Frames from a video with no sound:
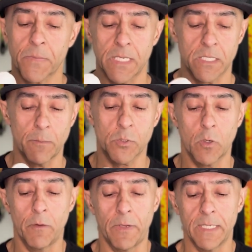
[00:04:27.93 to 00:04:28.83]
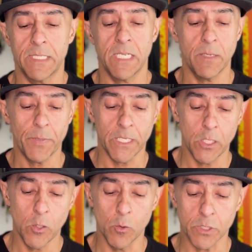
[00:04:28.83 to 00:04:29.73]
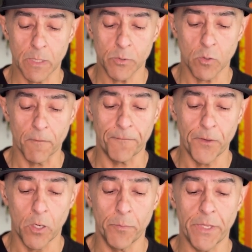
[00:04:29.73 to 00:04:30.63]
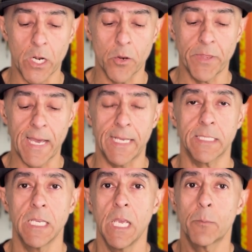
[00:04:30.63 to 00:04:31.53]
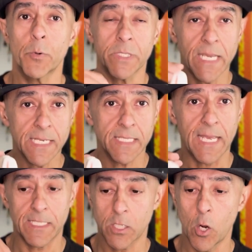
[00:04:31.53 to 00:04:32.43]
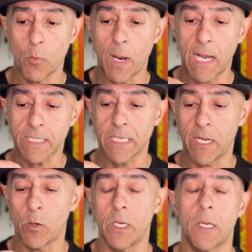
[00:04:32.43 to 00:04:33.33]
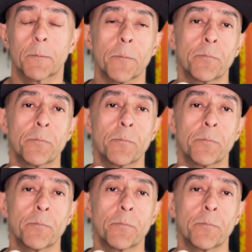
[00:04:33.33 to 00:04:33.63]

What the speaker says: some sort of a TPU or some sort of film there that protects that toe box area.